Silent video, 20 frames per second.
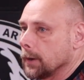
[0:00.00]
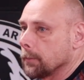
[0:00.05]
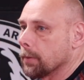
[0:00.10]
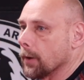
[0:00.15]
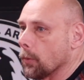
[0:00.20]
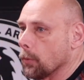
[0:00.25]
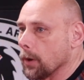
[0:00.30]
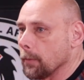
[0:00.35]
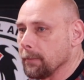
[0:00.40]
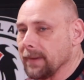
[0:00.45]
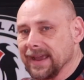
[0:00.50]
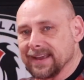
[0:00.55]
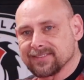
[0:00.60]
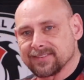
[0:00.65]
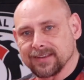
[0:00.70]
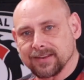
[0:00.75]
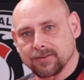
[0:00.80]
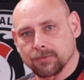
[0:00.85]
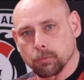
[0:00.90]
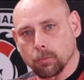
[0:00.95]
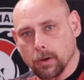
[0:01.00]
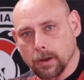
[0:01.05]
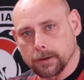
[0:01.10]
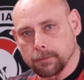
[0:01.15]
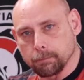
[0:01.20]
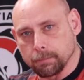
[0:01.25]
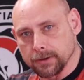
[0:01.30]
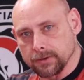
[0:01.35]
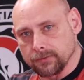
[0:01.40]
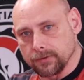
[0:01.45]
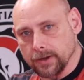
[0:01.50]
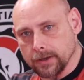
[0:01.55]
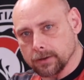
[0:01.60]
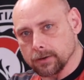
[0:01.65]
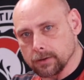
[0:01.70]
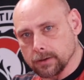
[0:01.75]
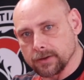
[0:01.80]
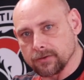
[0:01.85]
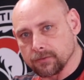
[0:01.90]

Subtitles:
But what makes this one particularly